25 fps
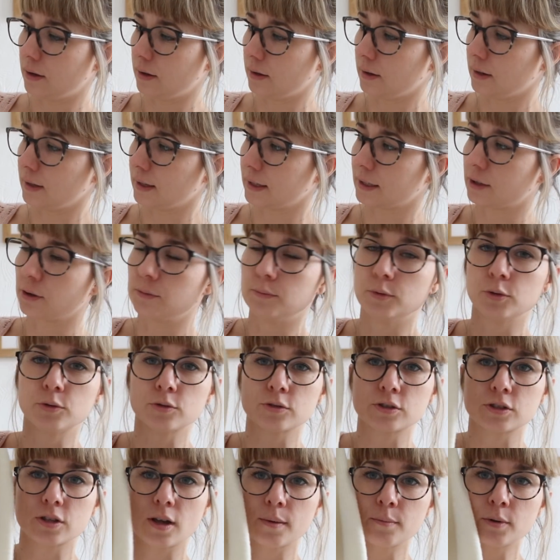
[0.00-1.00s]
like a more
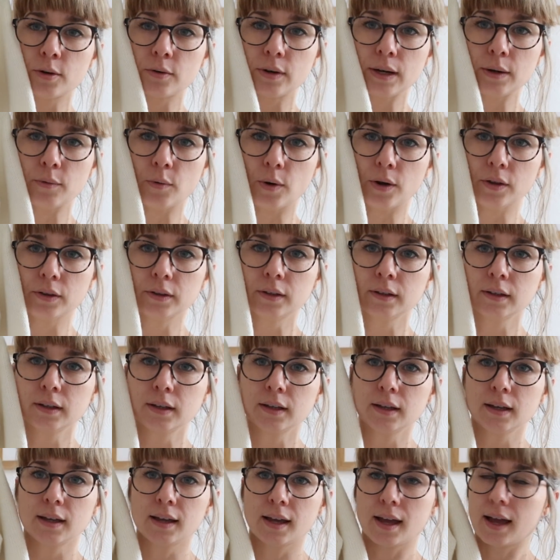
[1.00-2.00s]
summery one,
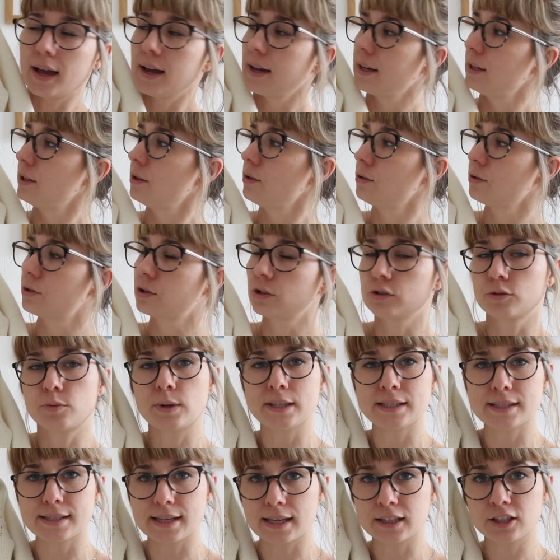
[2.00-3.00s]
I used
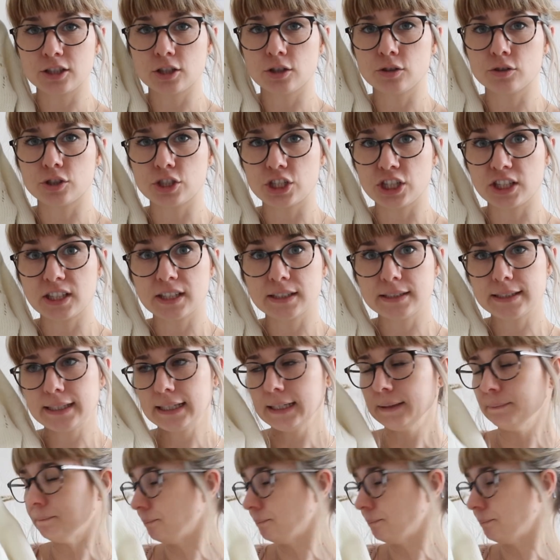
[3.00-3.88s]
Quince and Co Chickadee.